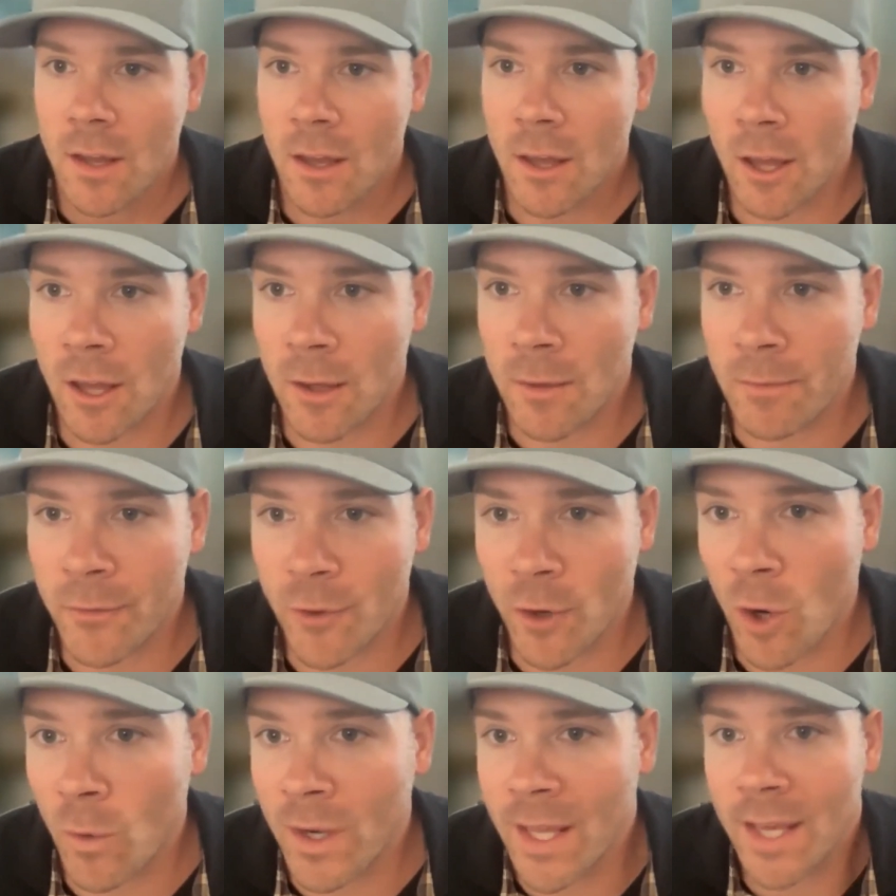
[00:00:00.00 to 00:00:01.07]
If they're
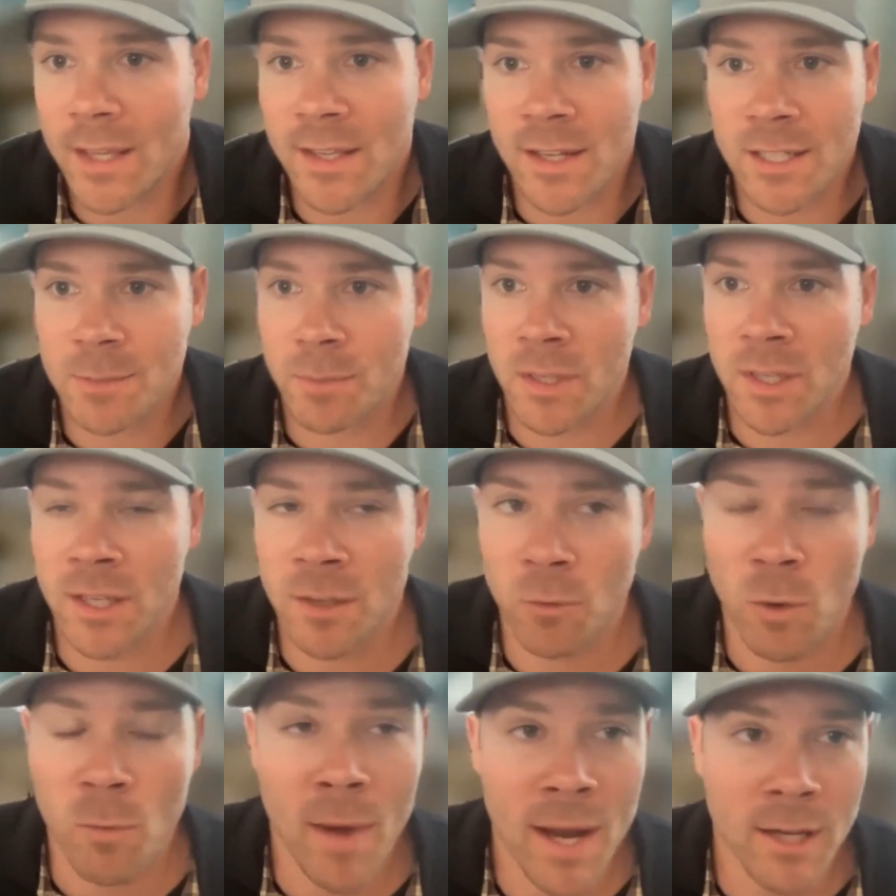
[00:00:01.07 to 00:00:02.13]
already at eXp,
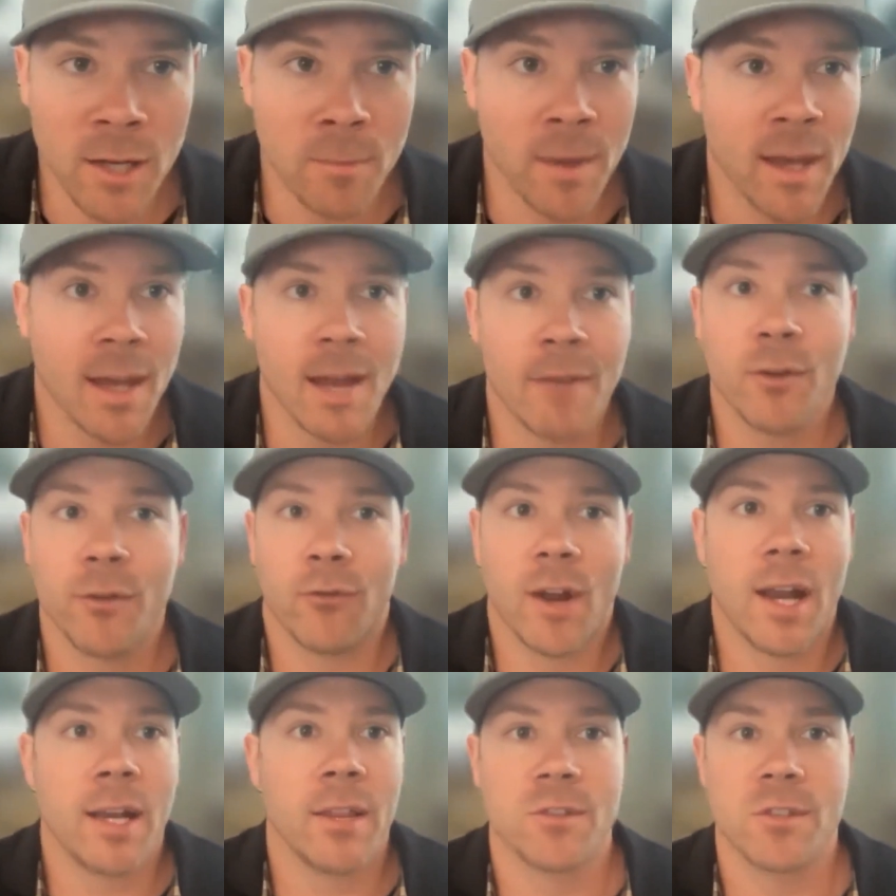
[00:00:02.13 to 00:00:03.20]
remind them, hey, every
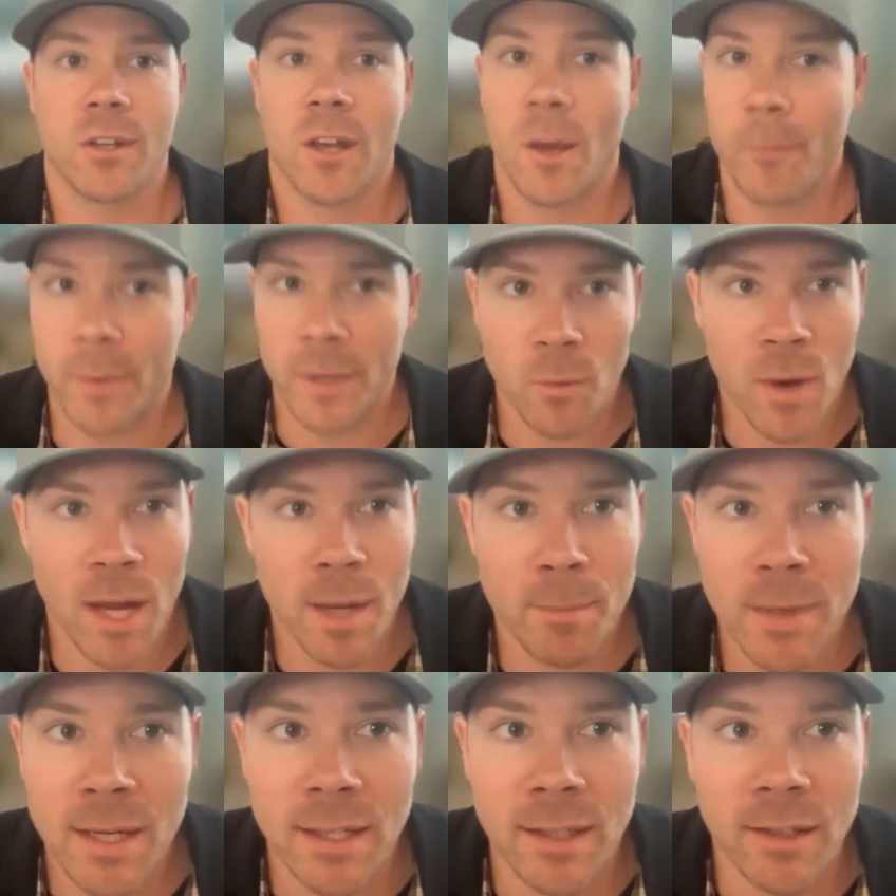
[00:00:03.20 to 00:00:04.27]
Friday there's a company-wide
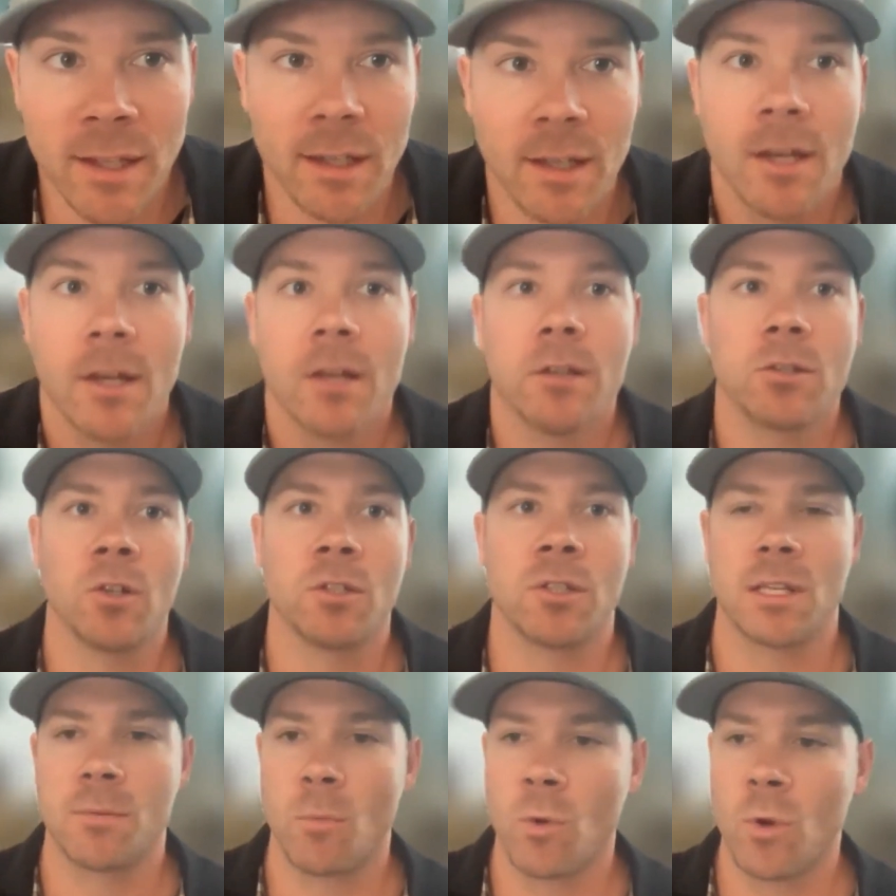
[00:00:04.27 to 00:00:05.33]
meeting. Like, so
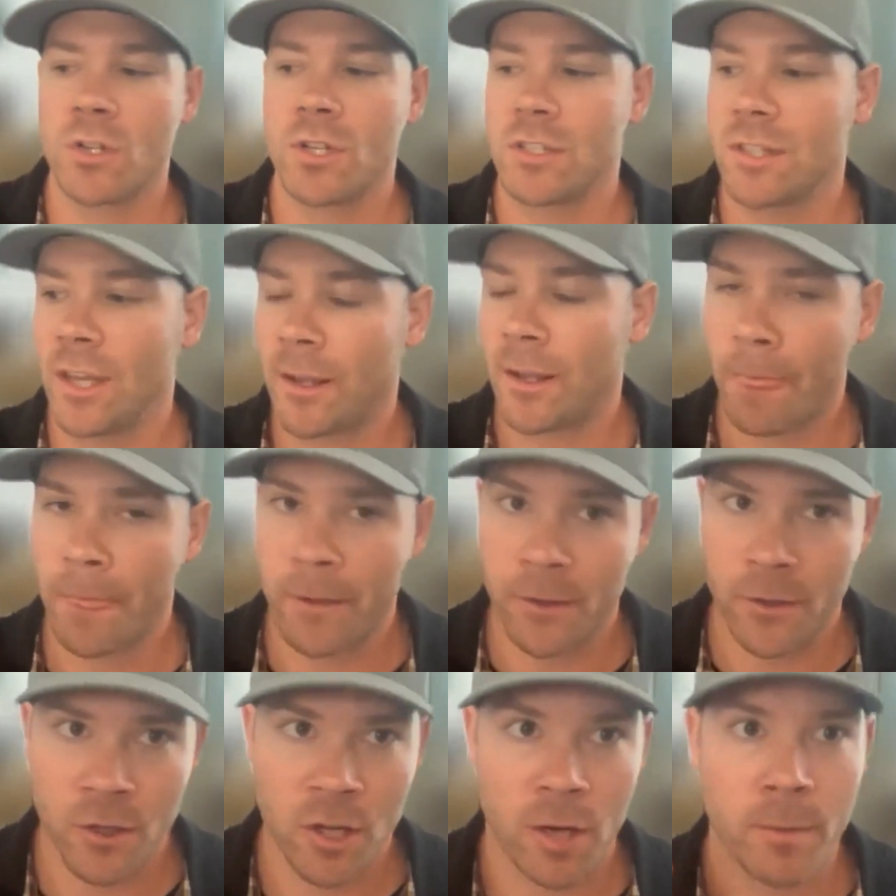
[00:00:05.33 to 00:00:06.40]
it's more just like,
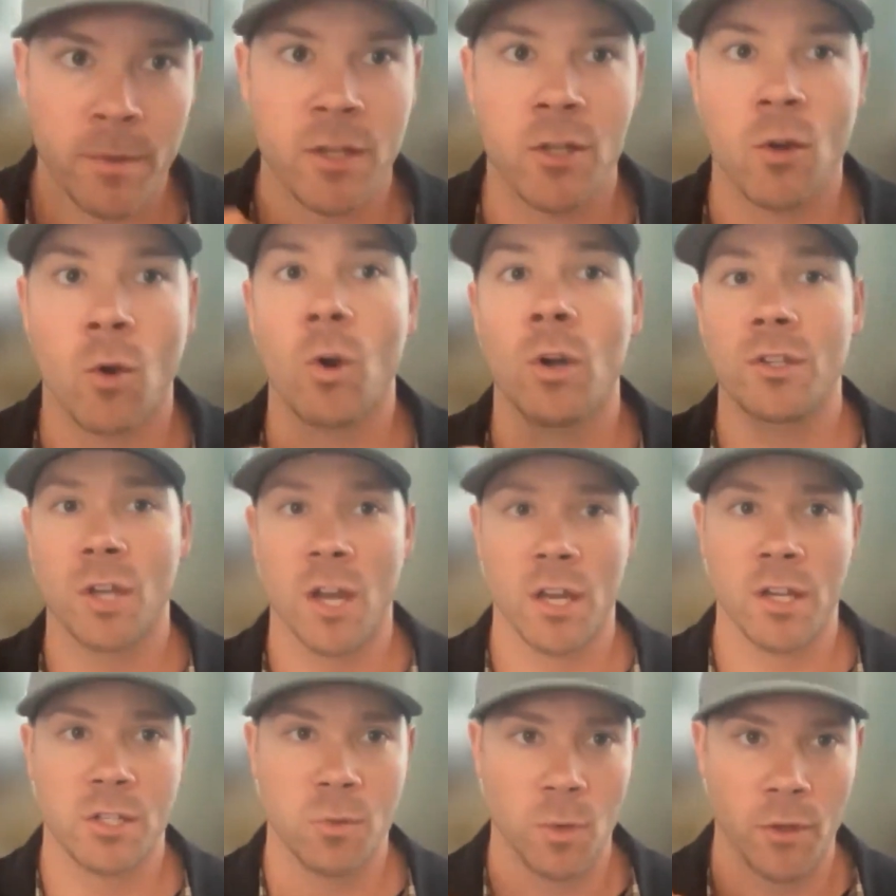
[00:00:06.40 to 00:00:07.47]
you're going to be your
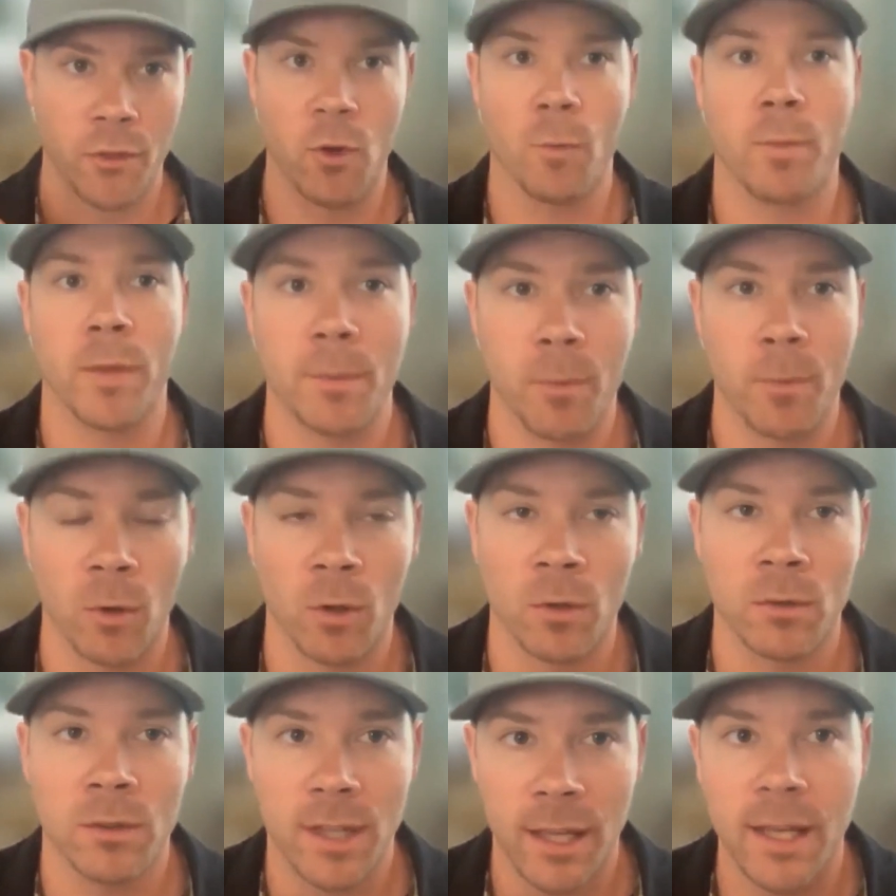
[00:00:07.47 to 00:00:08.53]
touch with your
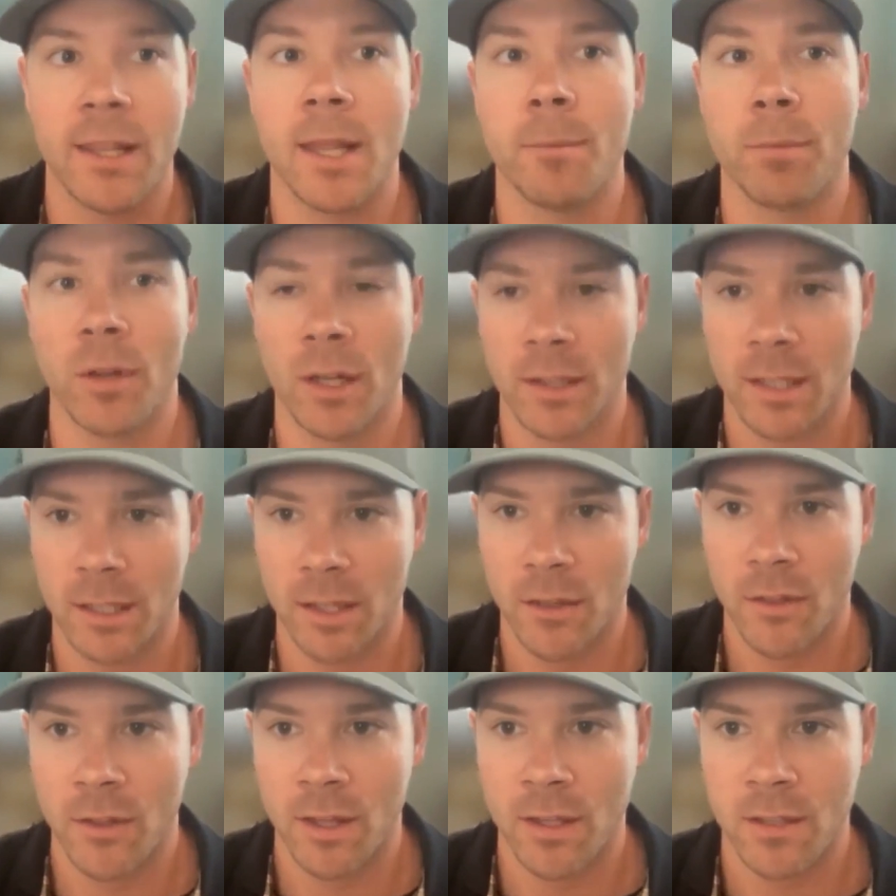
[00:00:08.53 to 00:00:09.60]
people, getting them plugged into
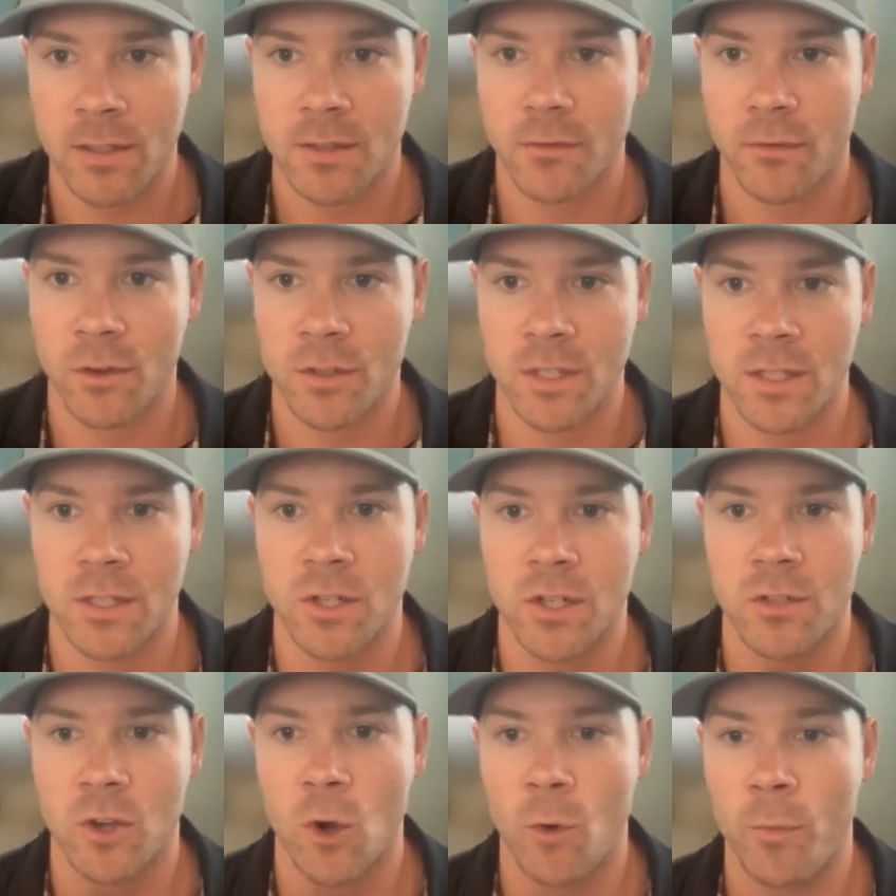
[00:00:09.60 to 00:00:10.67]
things versus
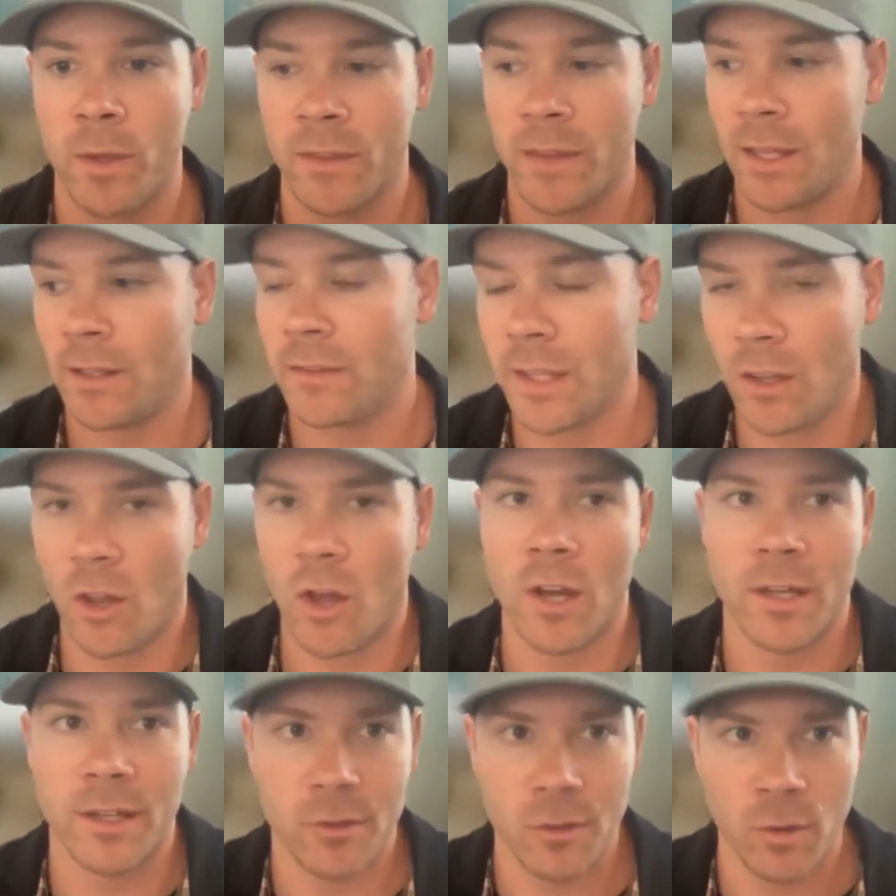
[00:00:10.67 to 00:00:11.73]
just hoping they
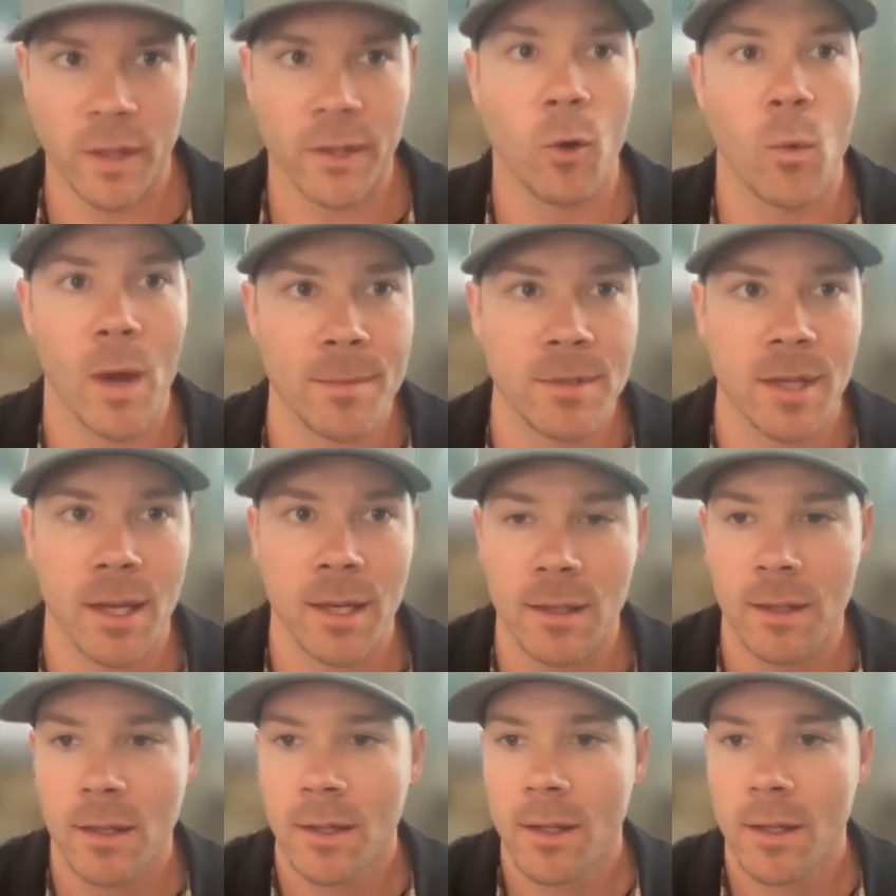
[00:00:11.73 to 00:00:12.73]
log into like a website.